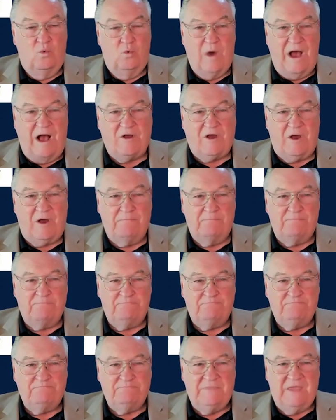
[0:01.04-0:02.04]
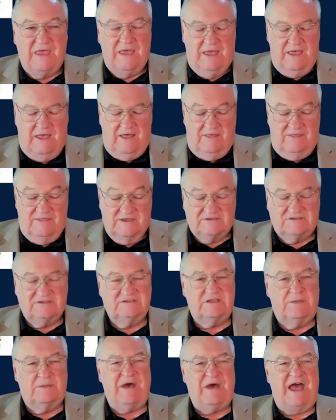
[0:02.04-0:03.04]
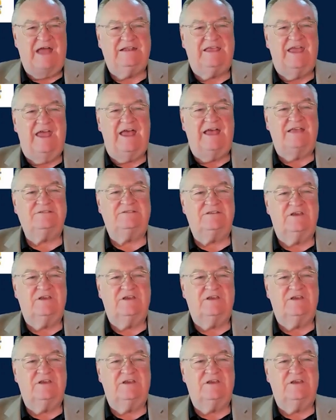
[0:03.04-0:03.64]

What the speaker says: Welcome. This is the podcast